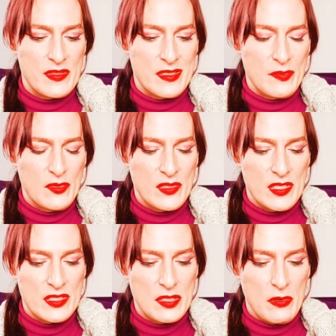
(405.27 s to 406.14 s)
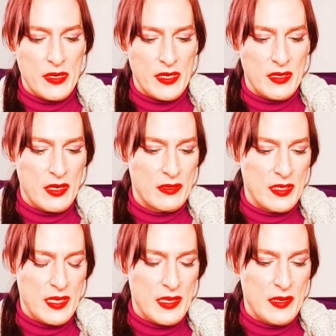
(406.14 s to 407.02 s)
as the moon is squaring
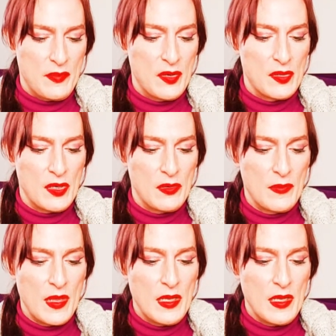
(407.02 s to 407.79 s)
uh, Pluto.